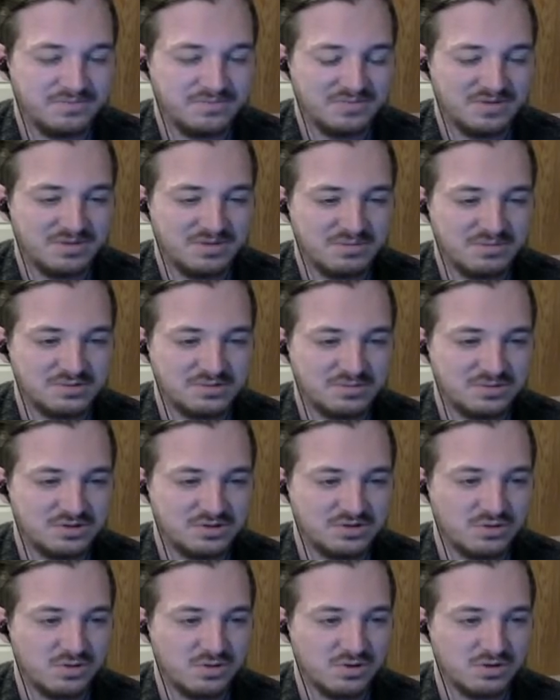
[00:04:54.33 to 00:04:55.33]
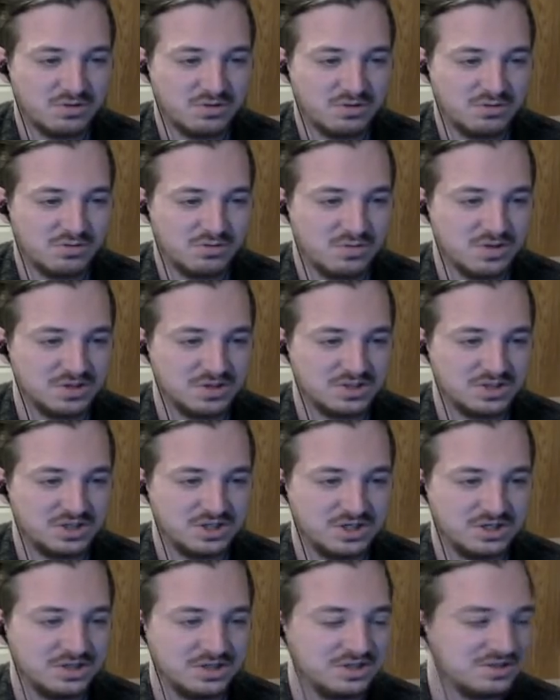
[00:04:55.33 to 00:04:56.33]
That was a rhetorical
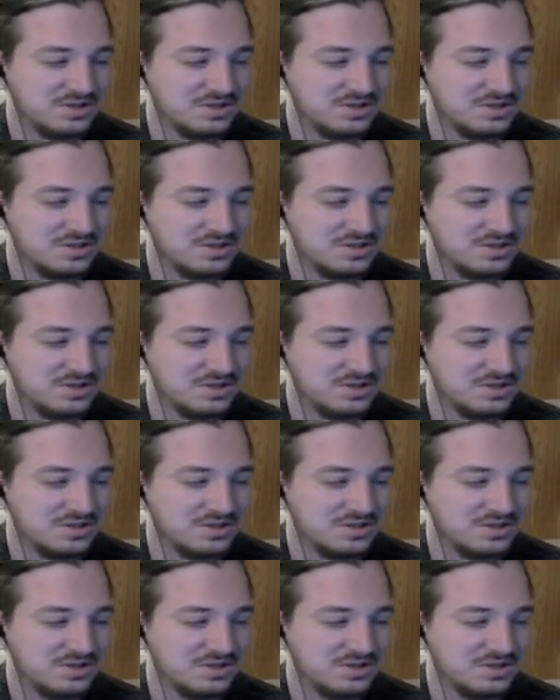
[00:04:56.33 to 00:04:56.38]
question.